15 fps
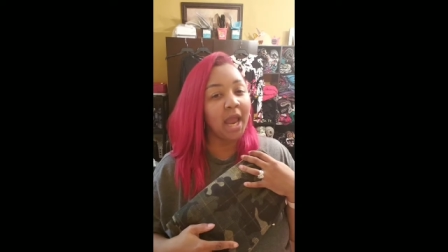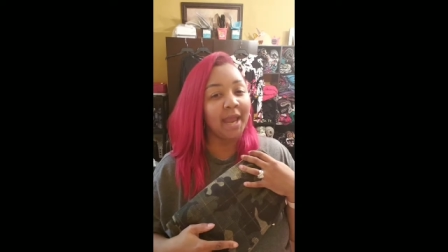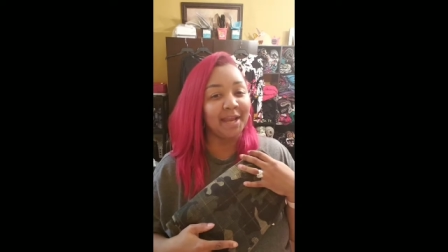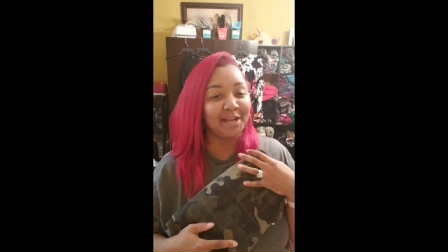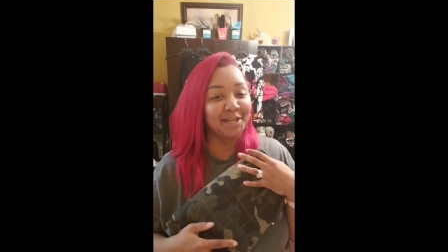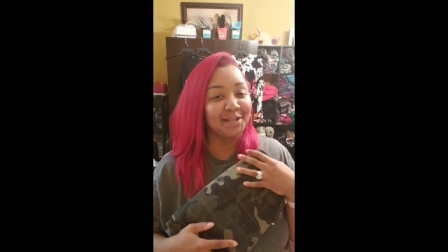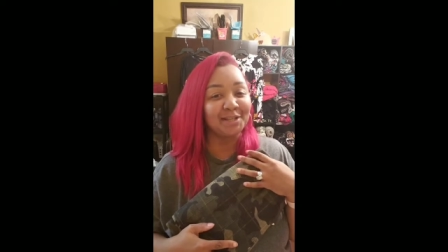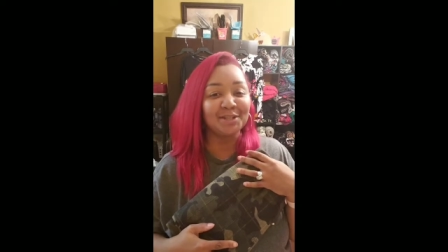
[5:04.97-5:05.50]

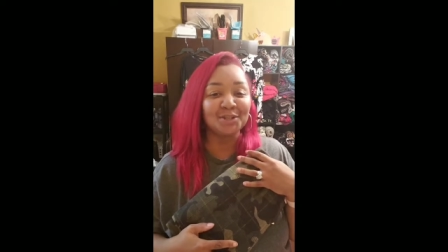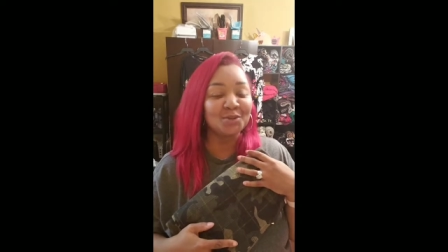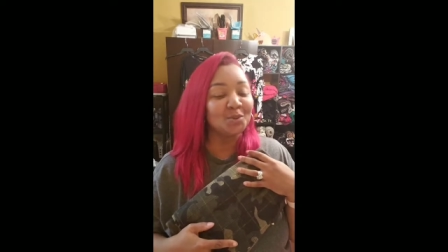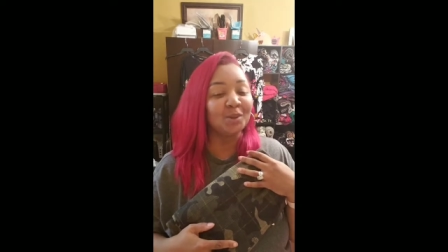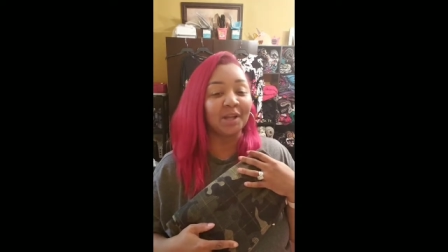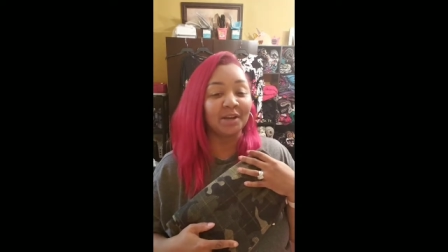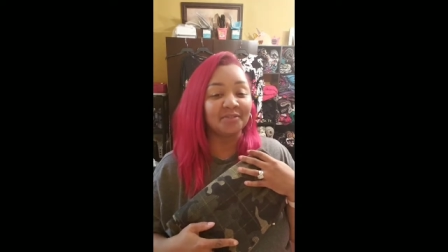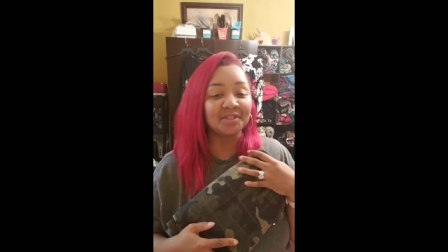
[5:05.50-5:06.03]
and you
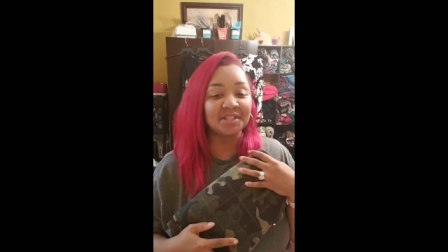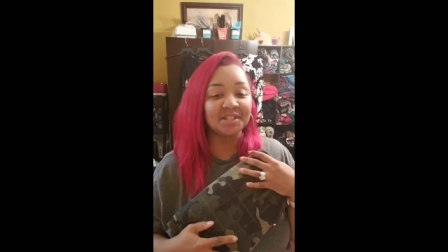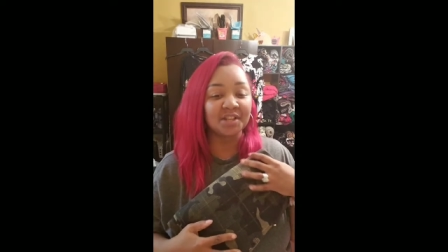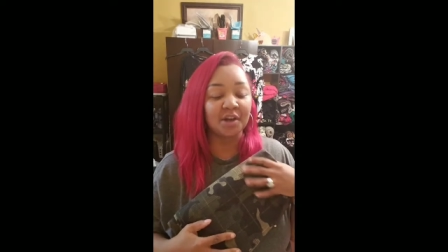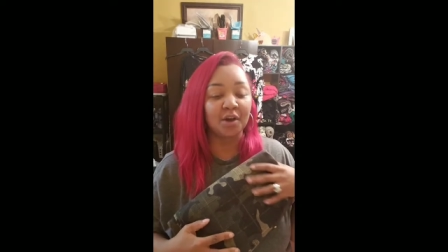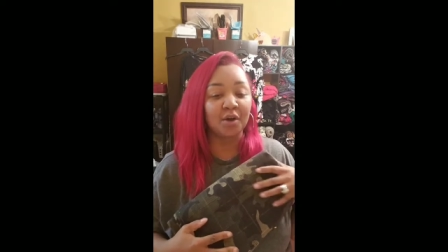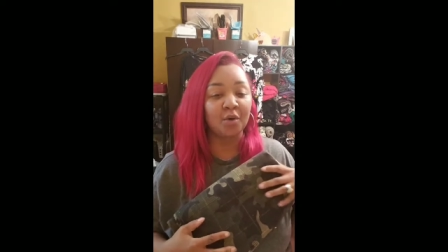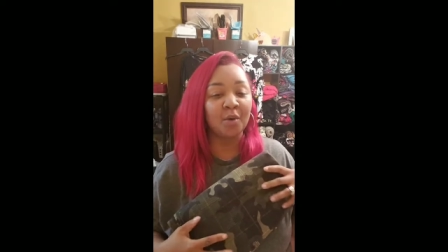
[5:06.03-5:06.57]
love to
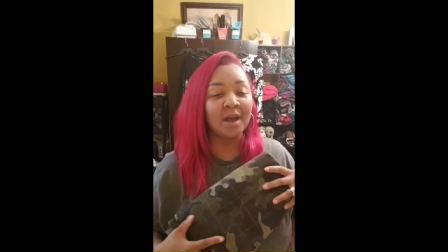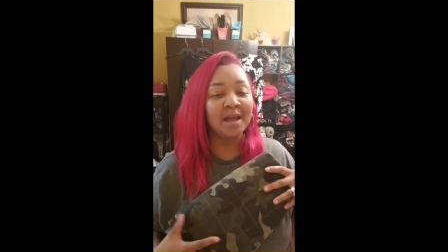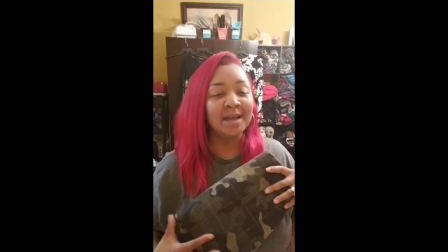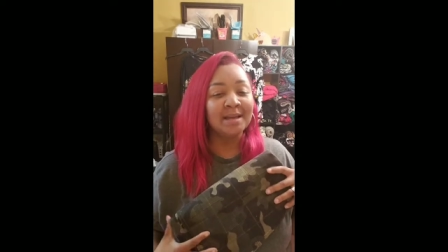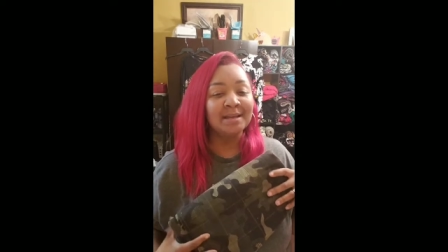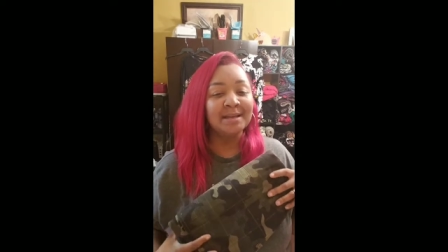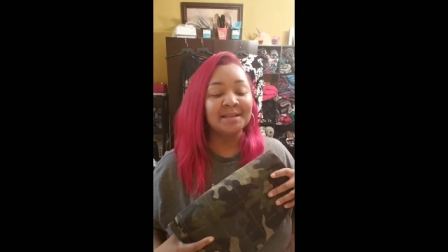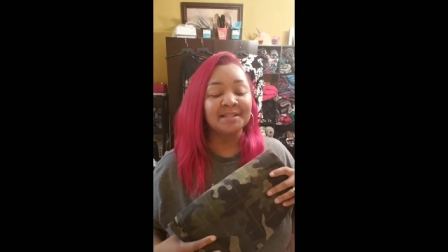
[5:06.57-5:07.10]
sew,
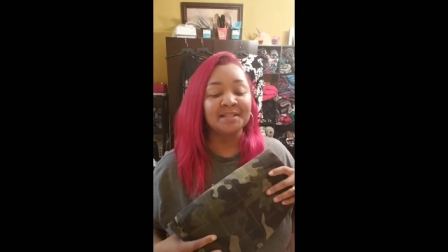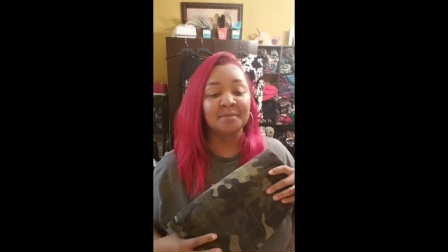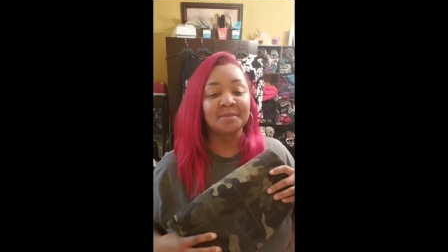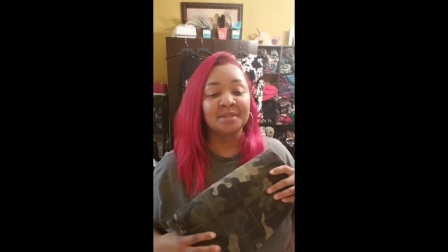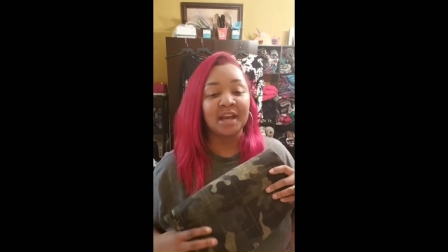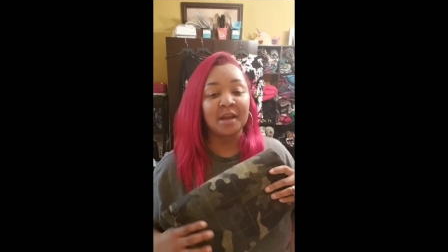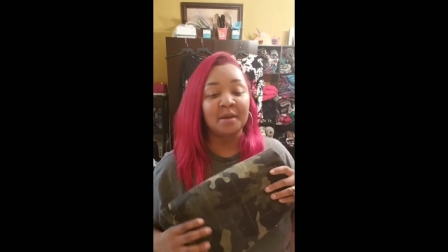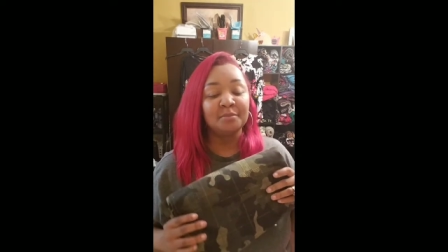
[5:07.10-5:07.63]

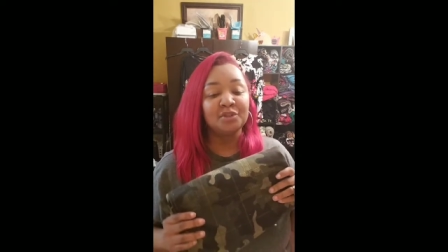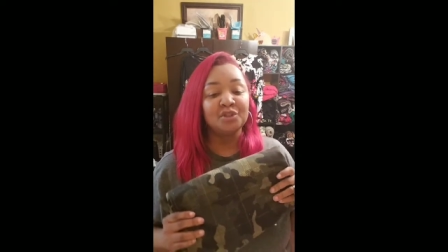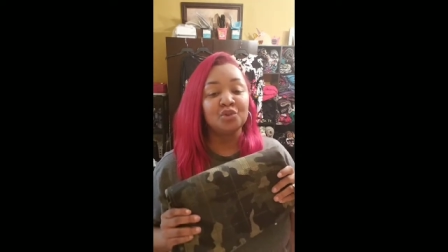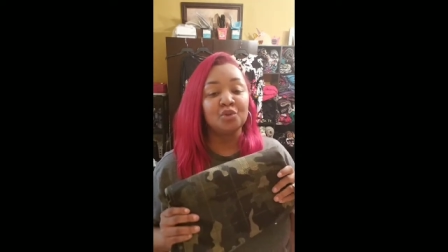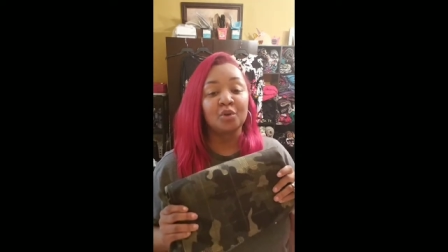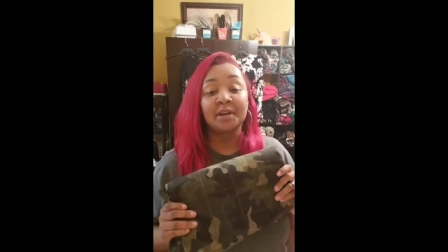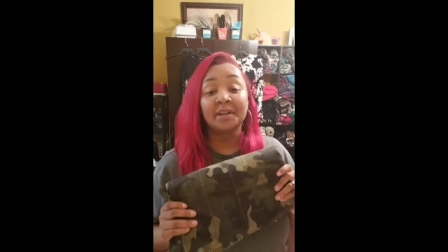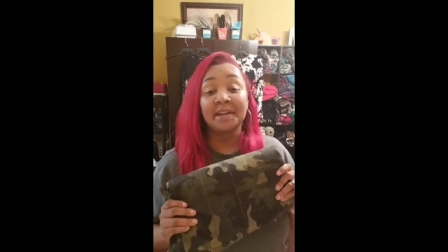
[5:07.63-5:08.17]
sometimes
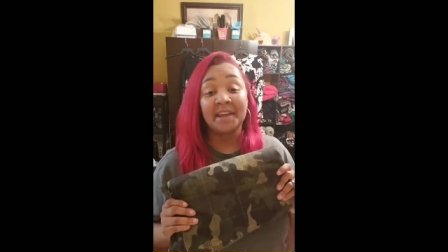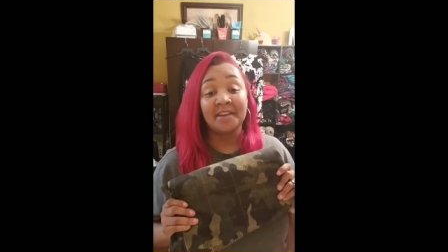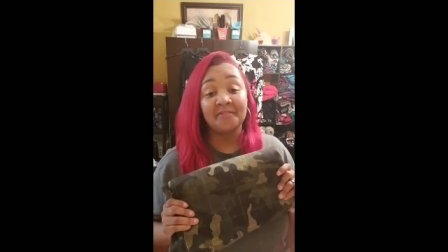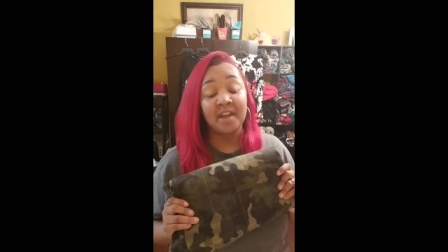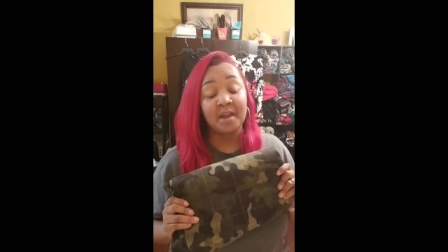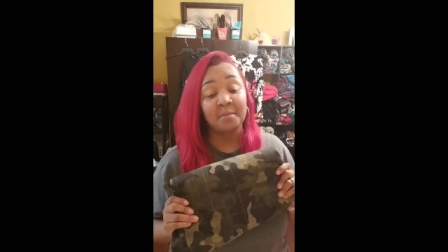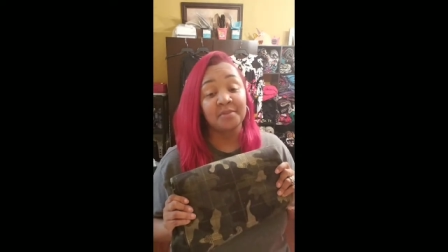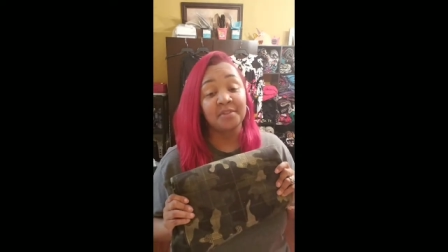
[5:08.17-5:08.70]
you're going to have
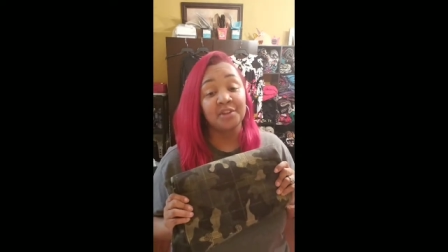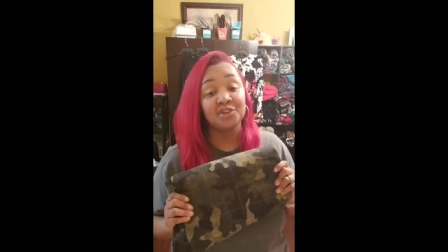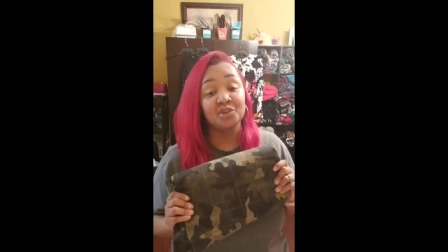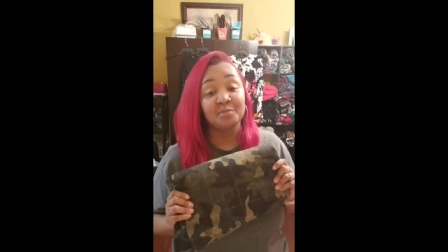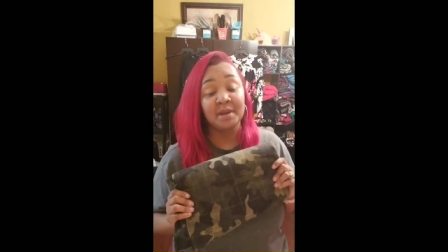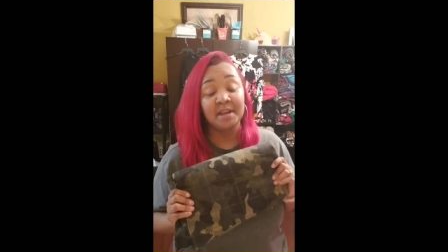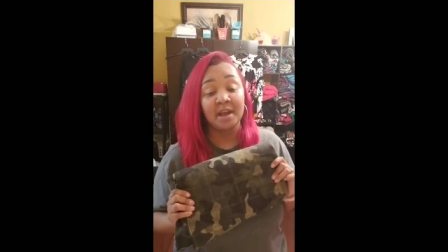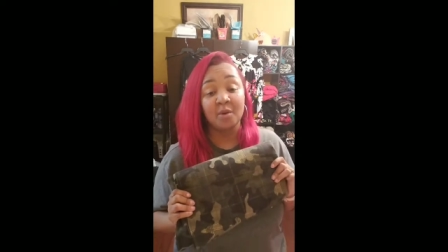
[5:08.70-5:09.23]
fabric that you
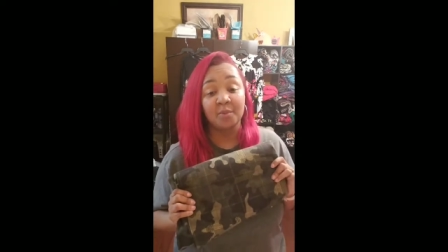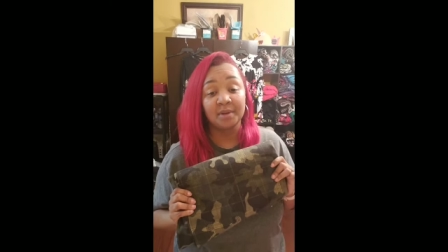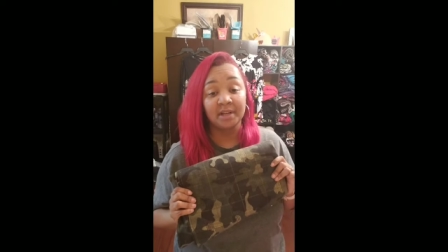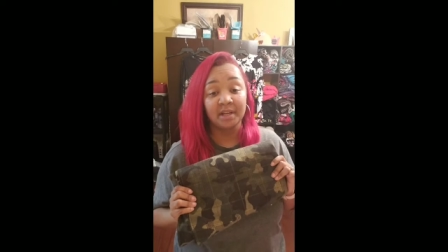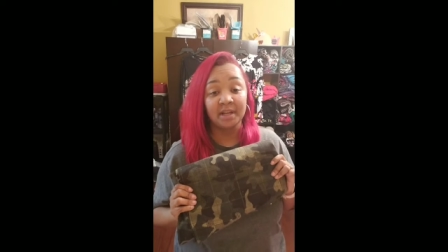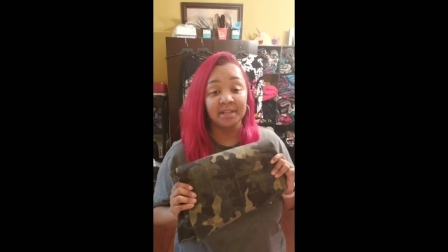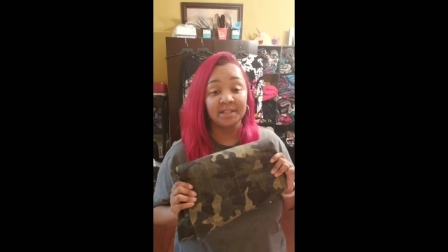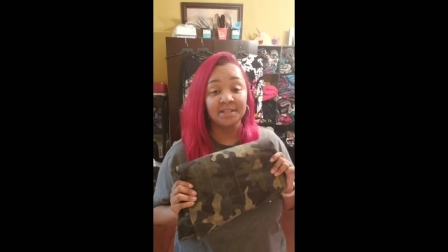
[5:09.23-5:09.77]
may not want to
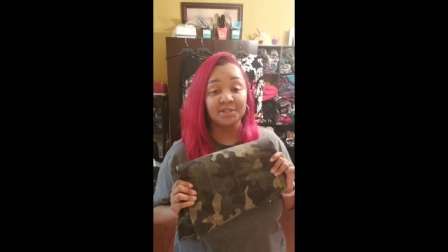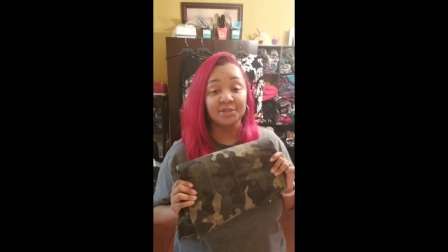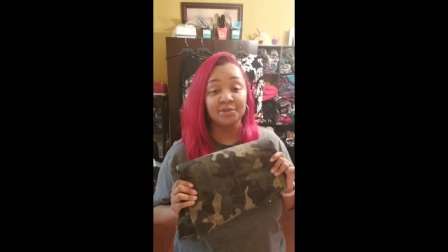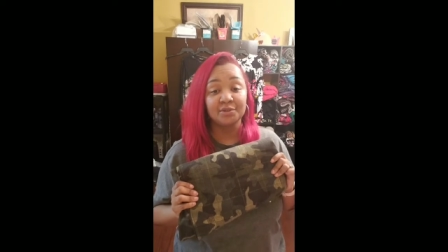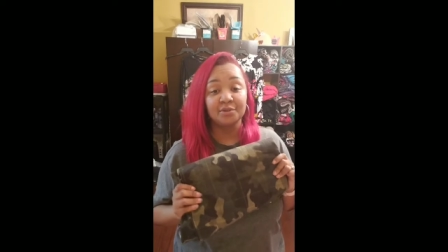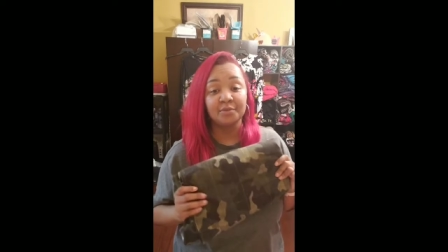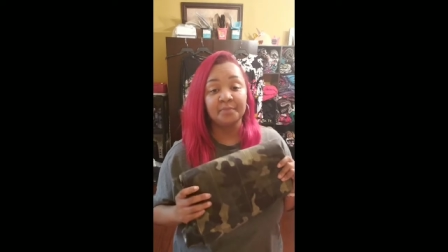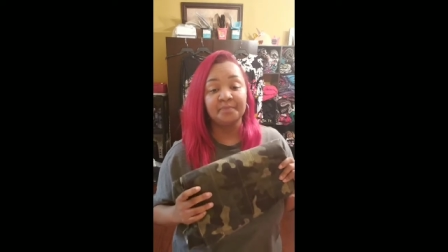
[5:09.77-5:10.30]
cut
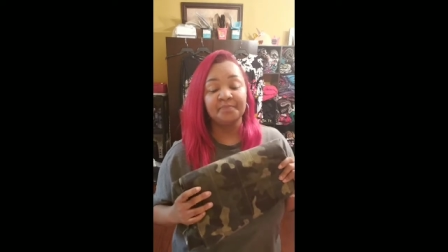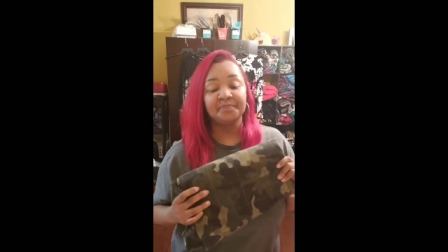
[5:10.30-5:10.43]
into.